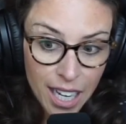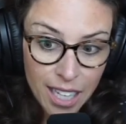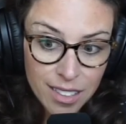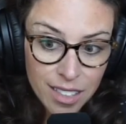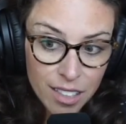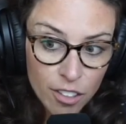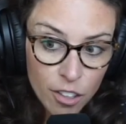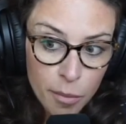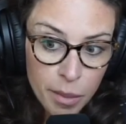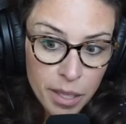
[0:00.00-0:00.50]

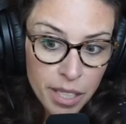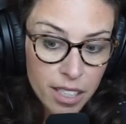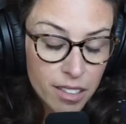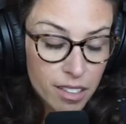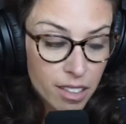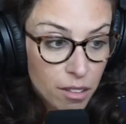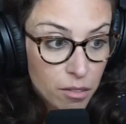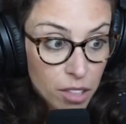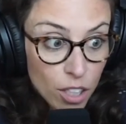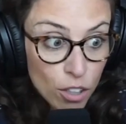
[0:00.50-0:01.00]
down on my knees
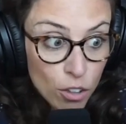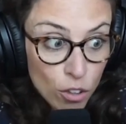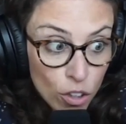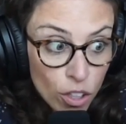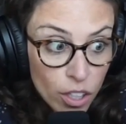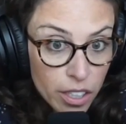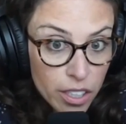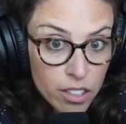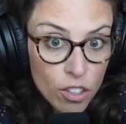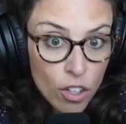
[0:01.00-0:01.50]
and I was like,
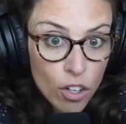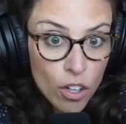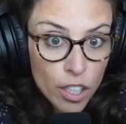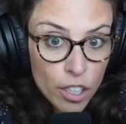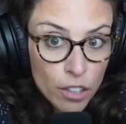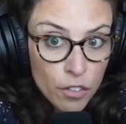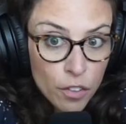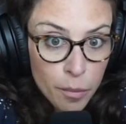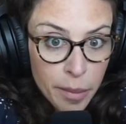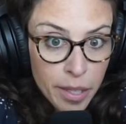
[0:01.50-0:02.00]
look, it's
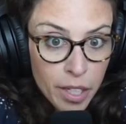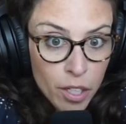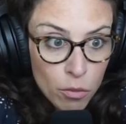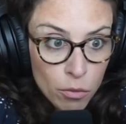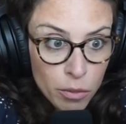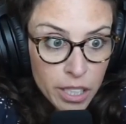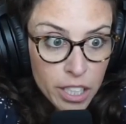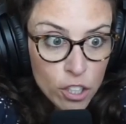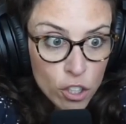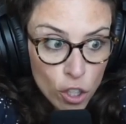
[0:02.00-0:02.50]
harder for me to
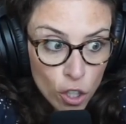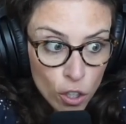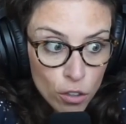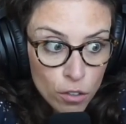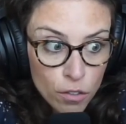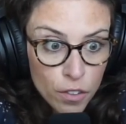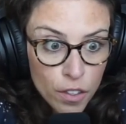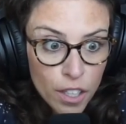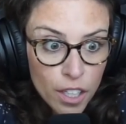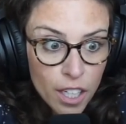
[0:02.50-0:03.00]
reach
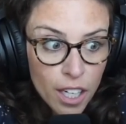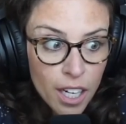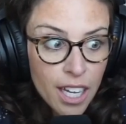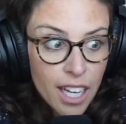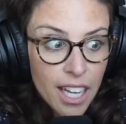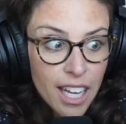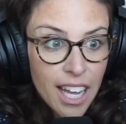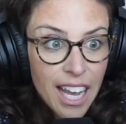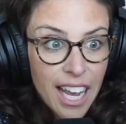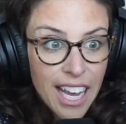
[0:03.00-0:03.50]
over.
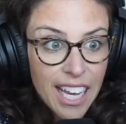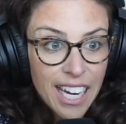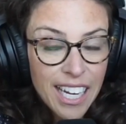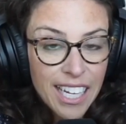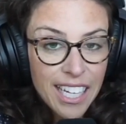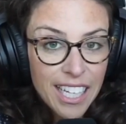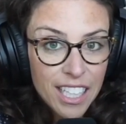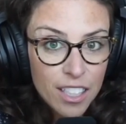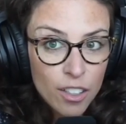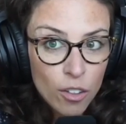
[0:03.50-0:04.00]
And I
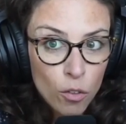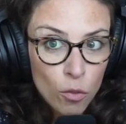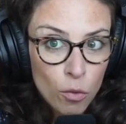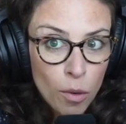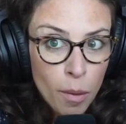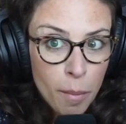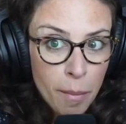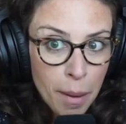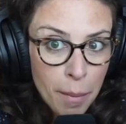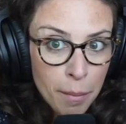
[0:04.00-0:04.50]
can
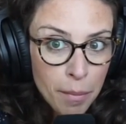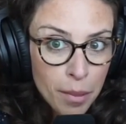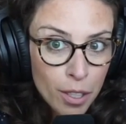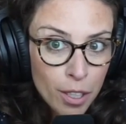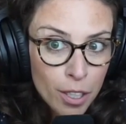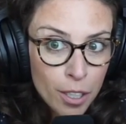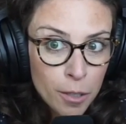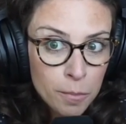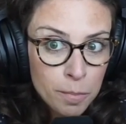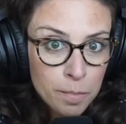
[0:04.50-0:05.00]

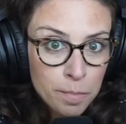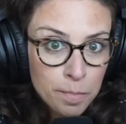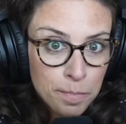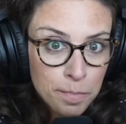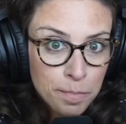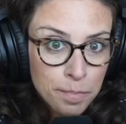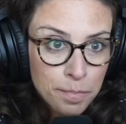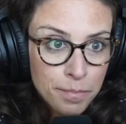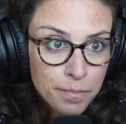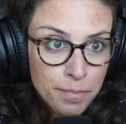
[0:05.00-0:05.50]
remember
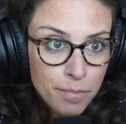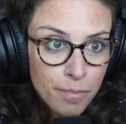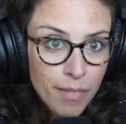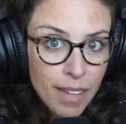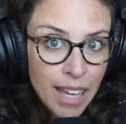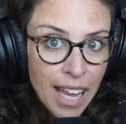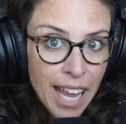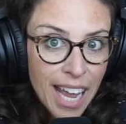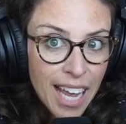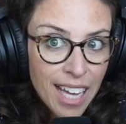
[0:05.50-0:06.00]

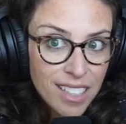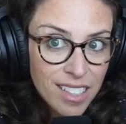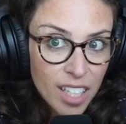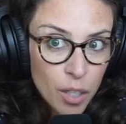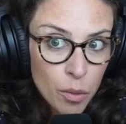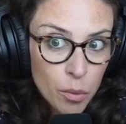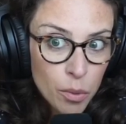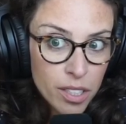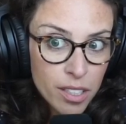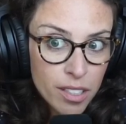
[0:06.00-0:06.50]
as I
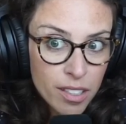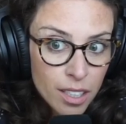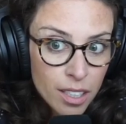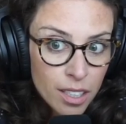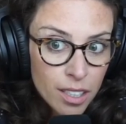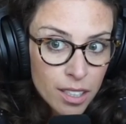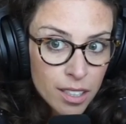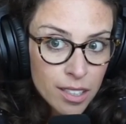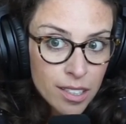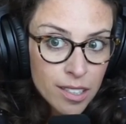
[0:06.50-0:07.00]
was
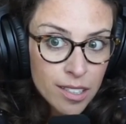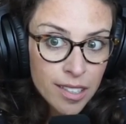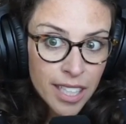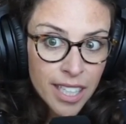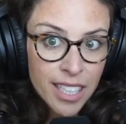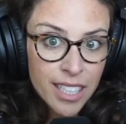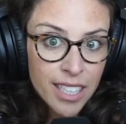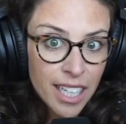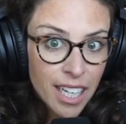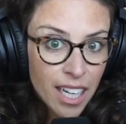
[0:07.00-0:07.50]

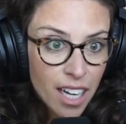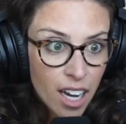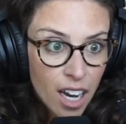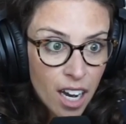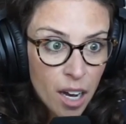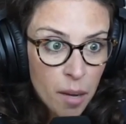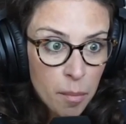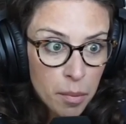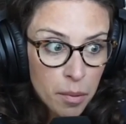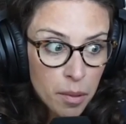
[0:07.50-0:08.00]
standing
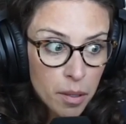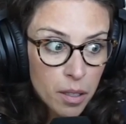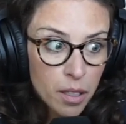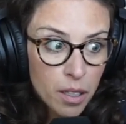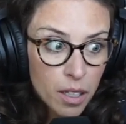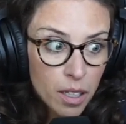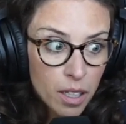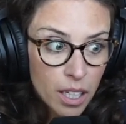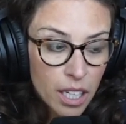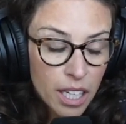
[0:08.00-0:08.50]
up
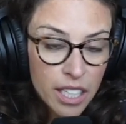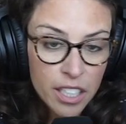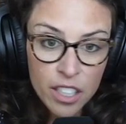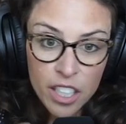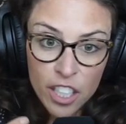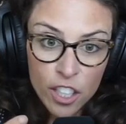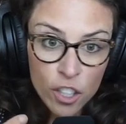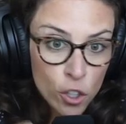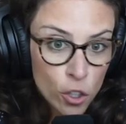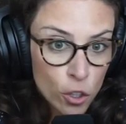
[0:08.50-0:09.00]
in
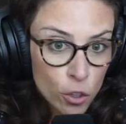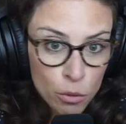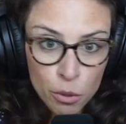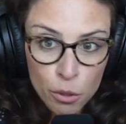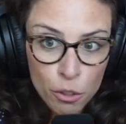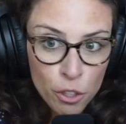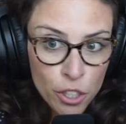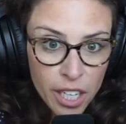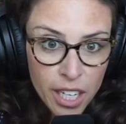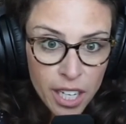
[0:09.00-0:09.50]

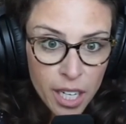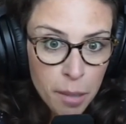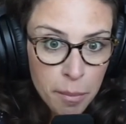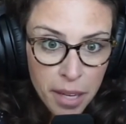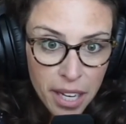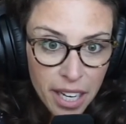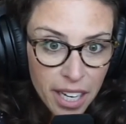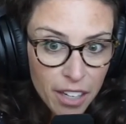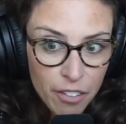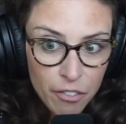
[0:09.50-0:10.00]
excruciating
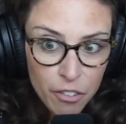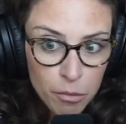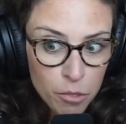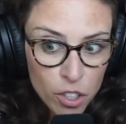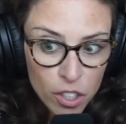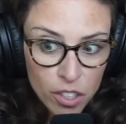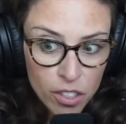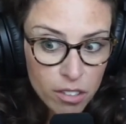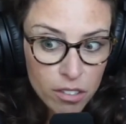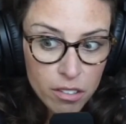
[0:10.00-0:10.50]
pain from just